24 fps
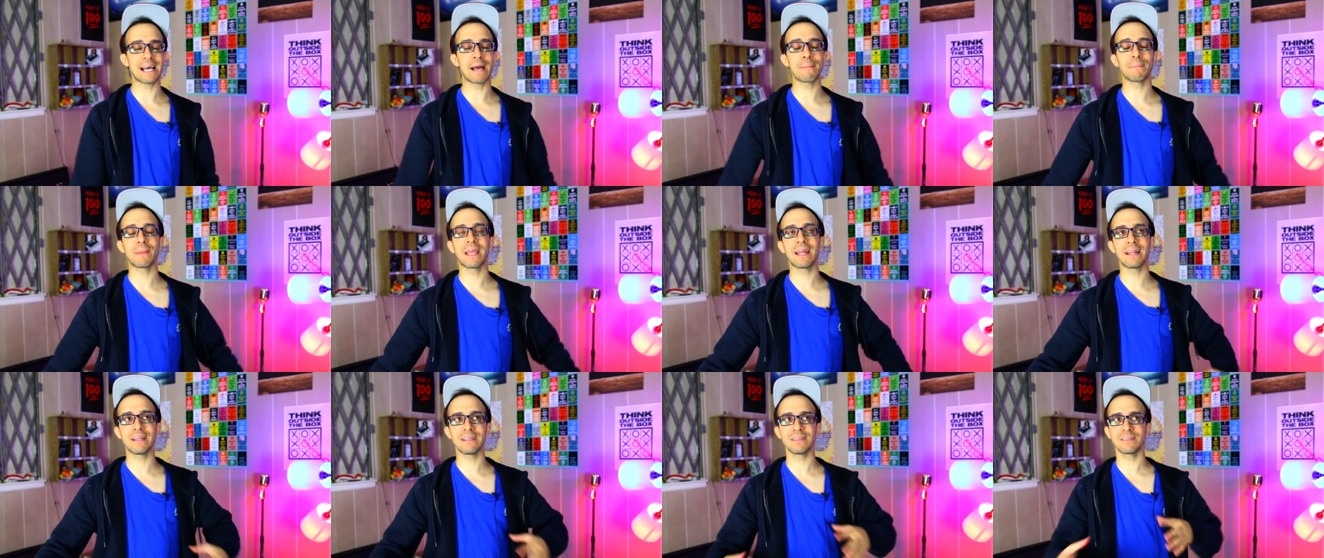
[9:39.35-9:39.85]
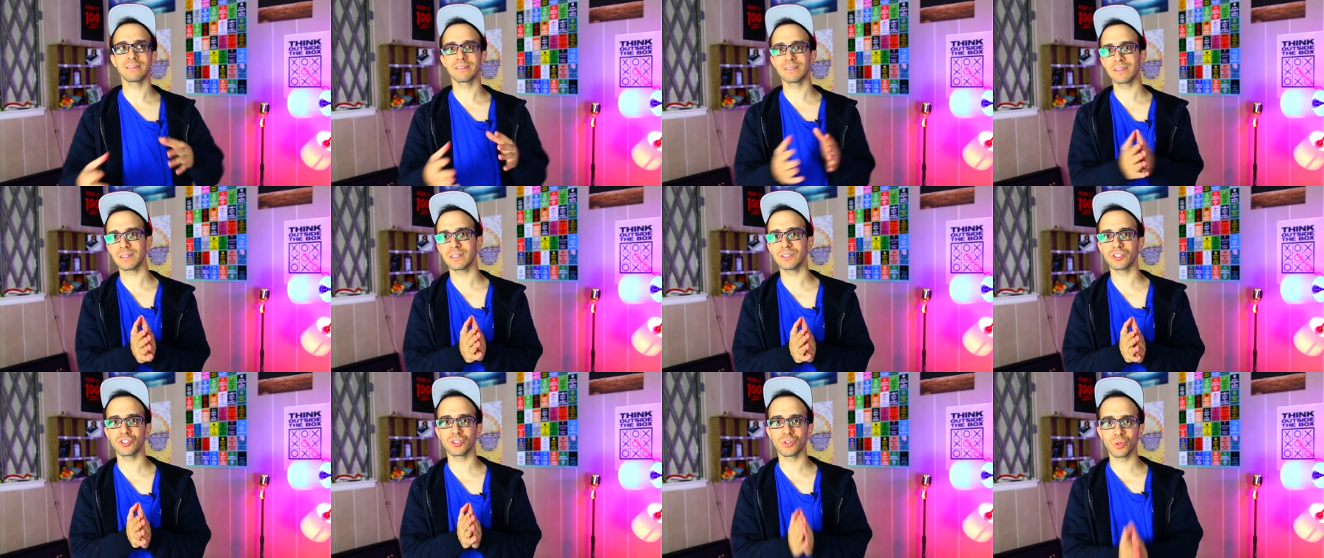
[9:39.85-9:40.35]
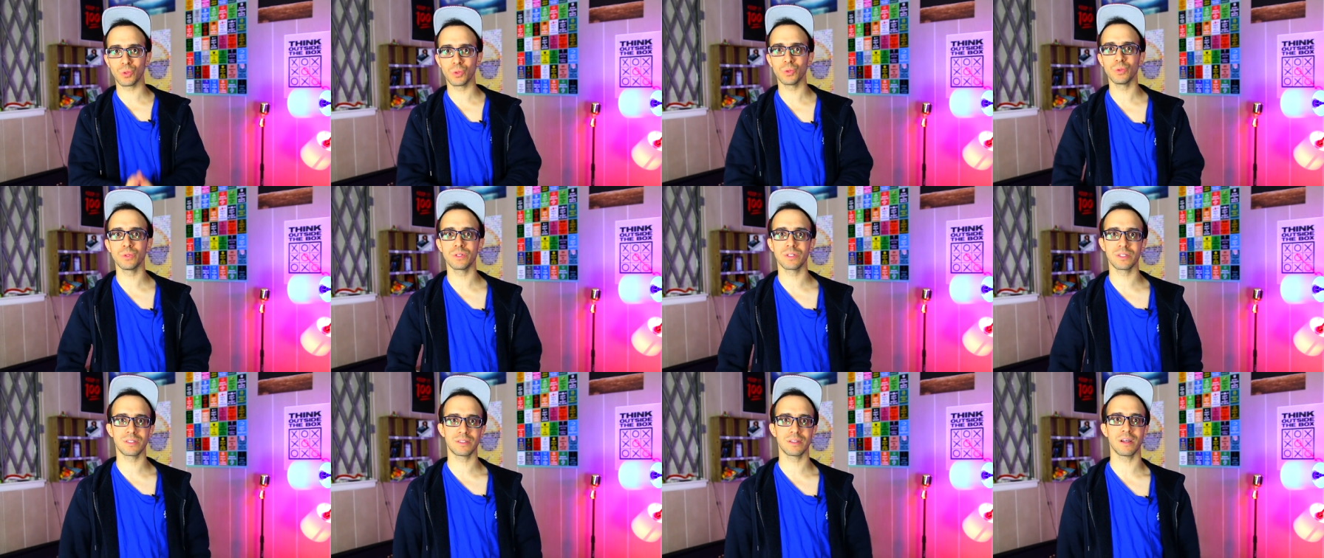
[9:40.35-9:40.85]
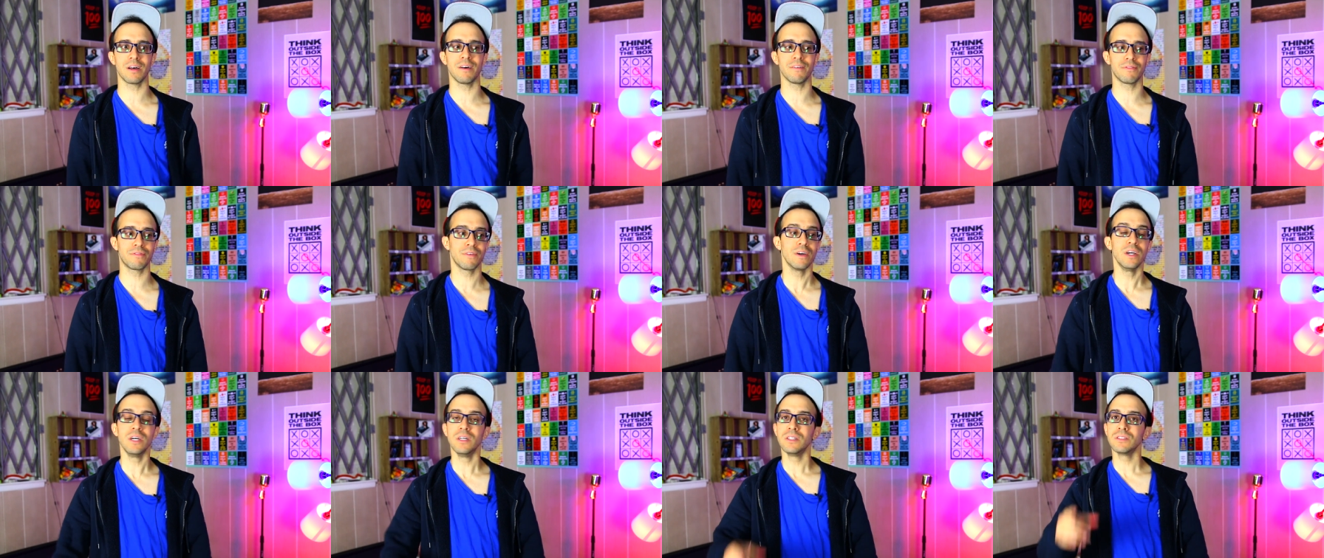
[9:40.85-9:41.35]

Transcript: I'm getting such cool stuff.